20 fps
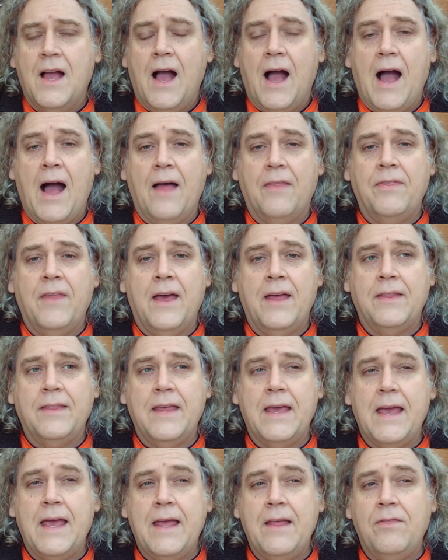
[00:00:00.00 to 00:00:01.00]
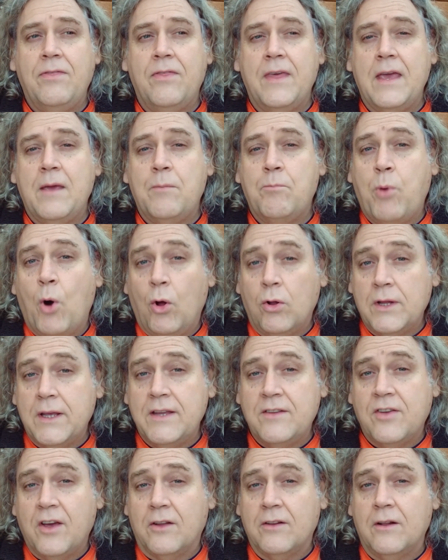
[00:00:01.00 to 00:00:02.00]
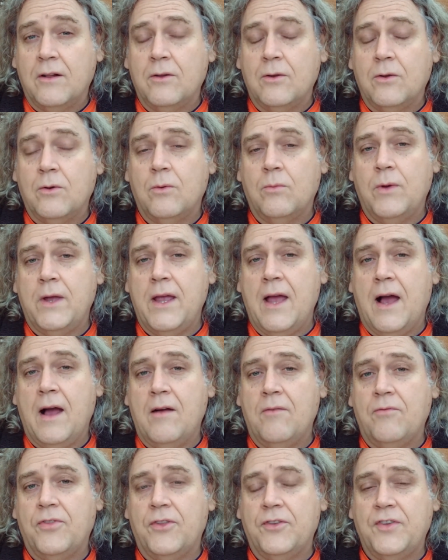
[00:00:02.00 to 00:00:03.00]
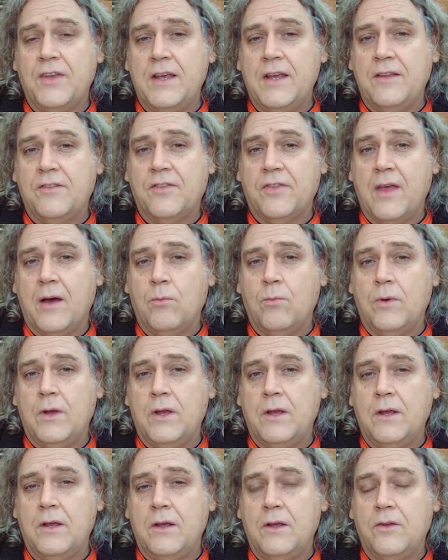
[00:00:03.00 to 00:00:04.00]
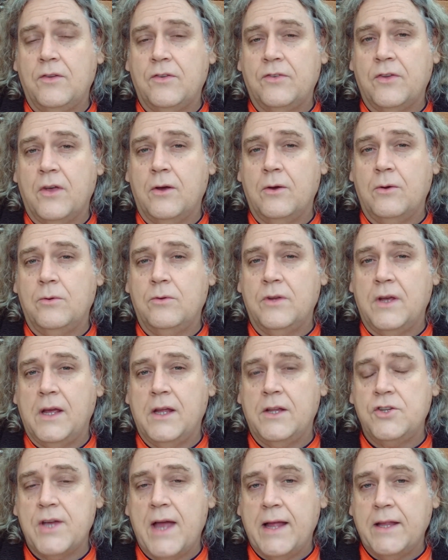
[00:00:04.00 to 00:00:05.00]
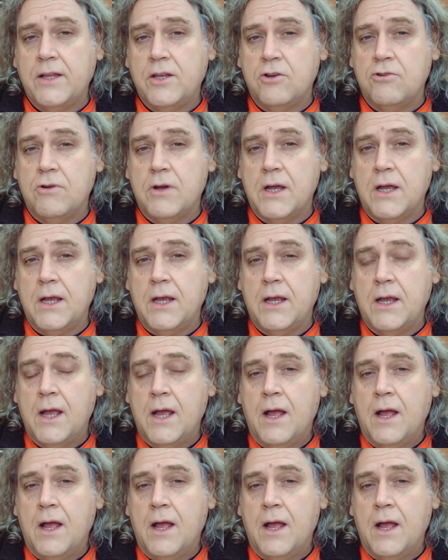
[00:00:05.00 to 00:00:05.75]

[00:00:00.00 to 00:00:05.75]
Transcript: And then in the polytunnel, we have the seeds that we sowed in January,